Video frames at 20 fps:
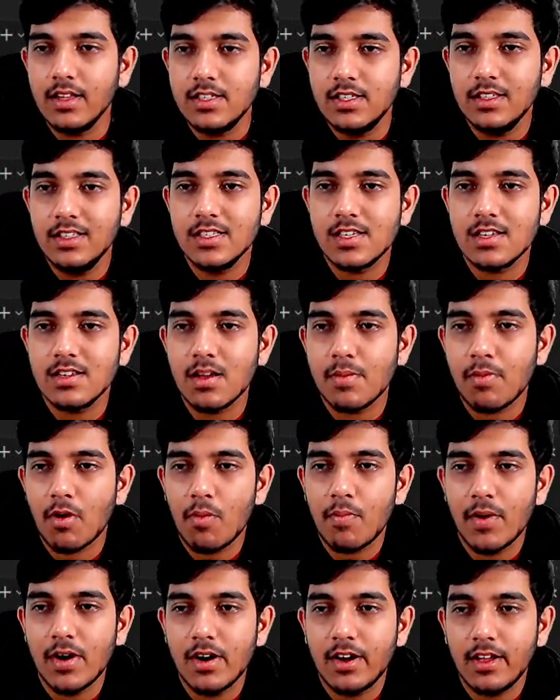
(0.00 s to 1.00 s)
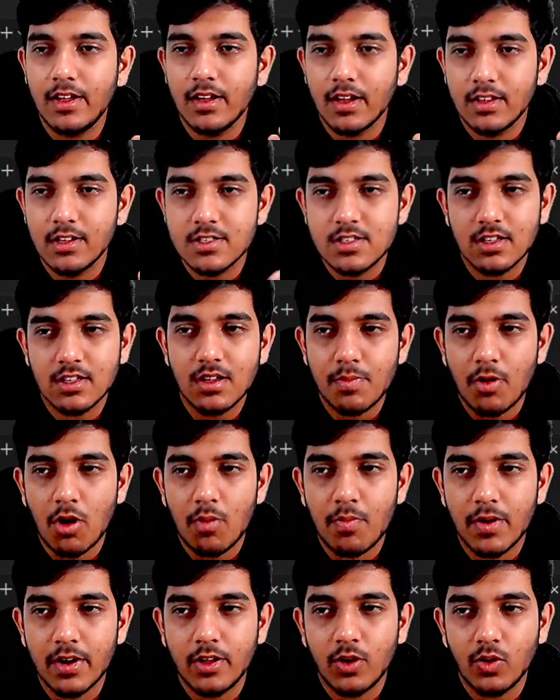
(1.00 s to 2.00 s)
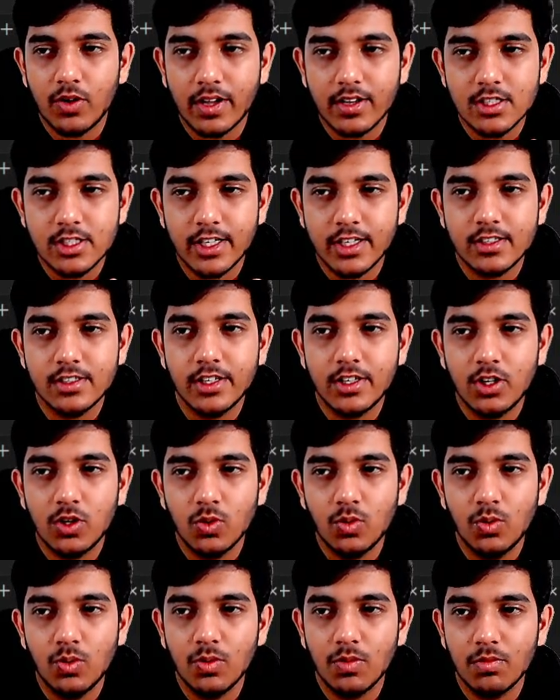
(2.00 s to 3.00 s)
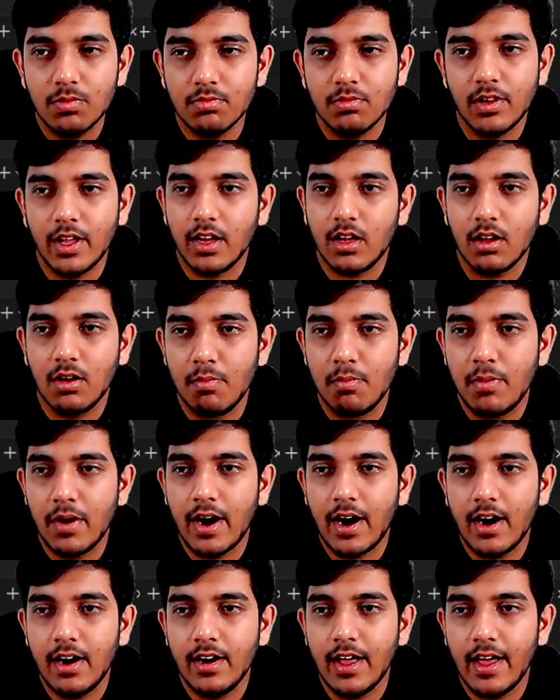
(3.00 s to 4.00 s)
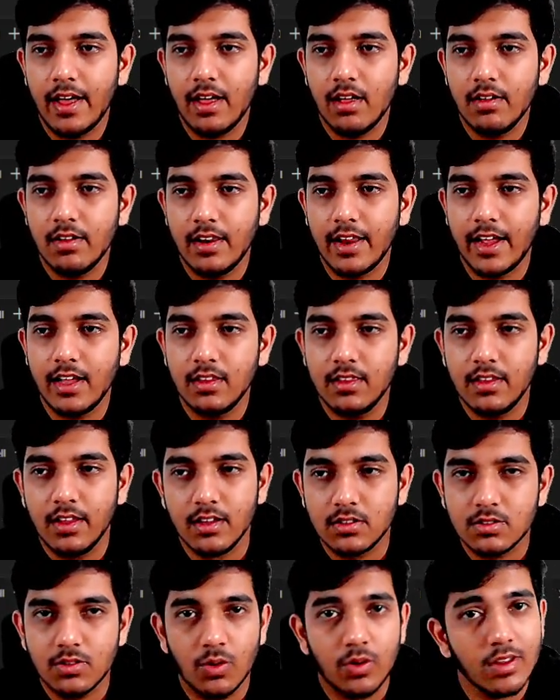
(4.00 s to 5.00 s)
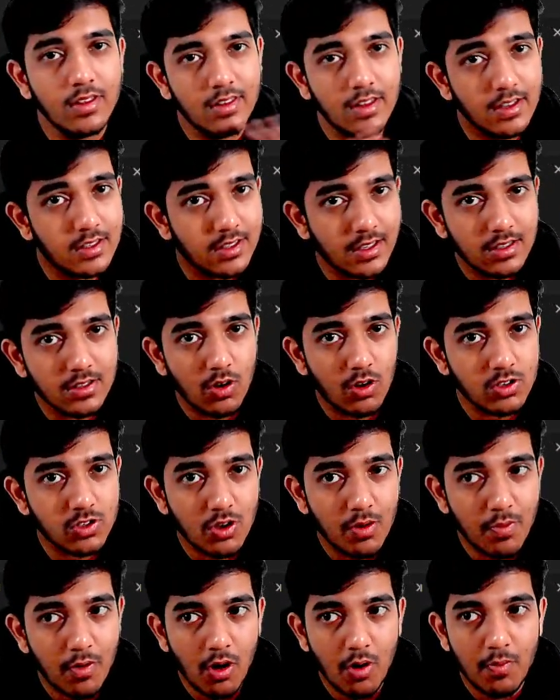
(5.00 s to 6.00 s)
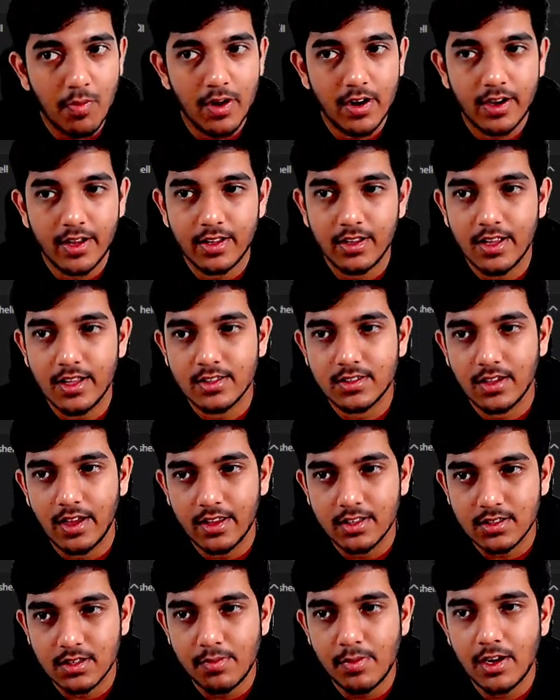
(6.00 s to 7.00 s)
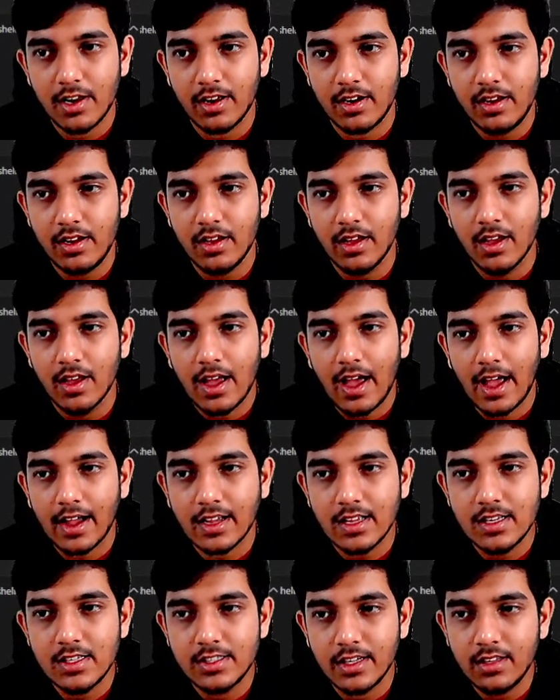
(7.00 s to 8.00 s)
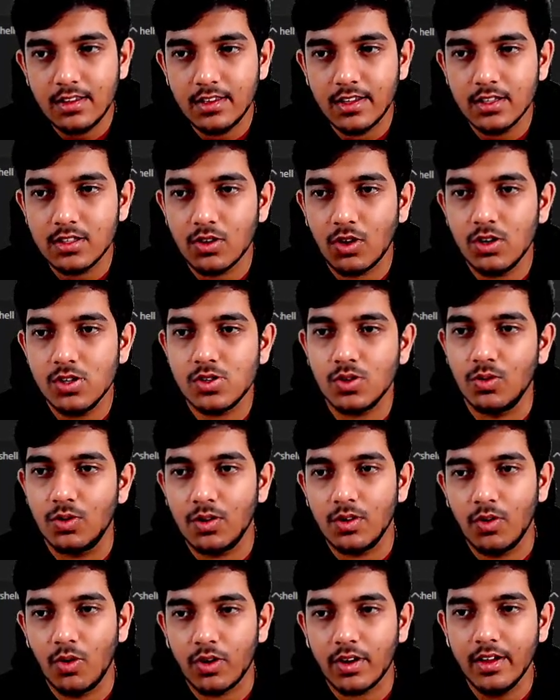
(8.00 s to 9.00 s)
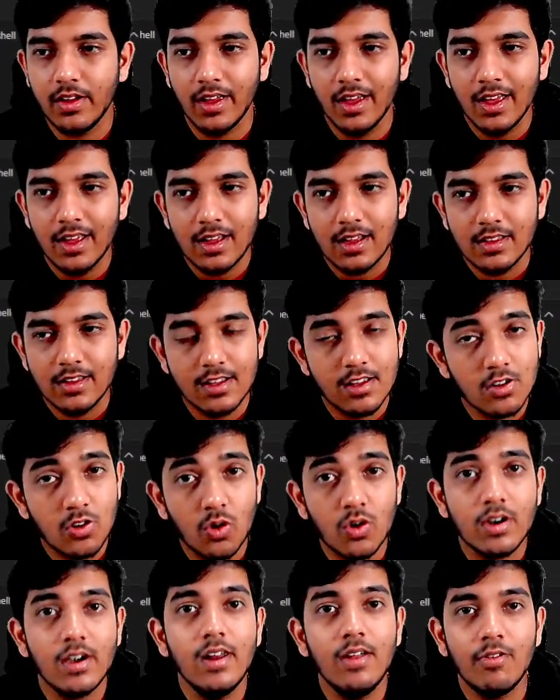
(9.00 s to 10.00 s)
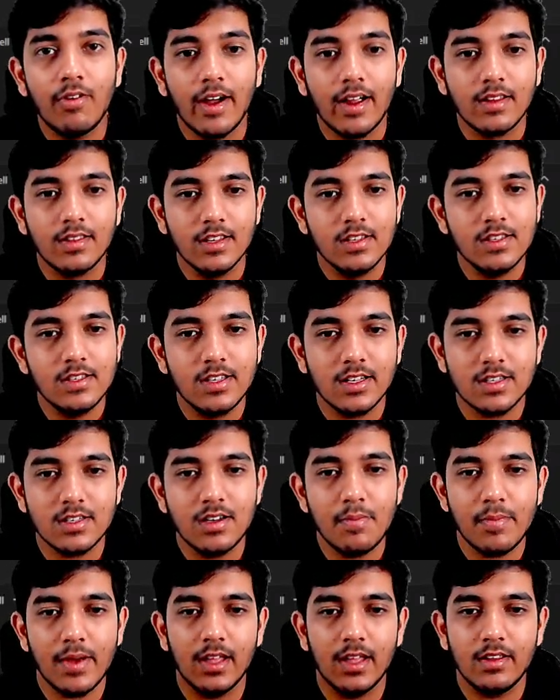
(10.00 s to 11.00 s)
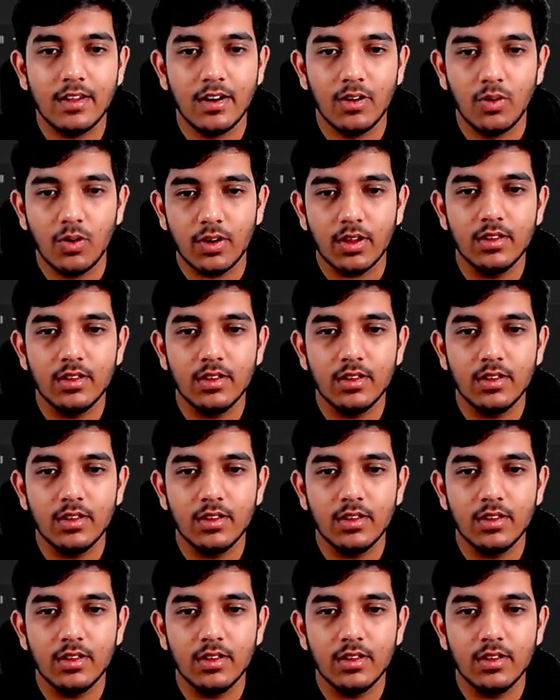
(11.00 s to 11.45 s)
can see this is a property, this is a property. You can change it to like brand like this. Okay, this is also a property. Similarly, I can change this also. Okay, this is totally fine. This is just a method.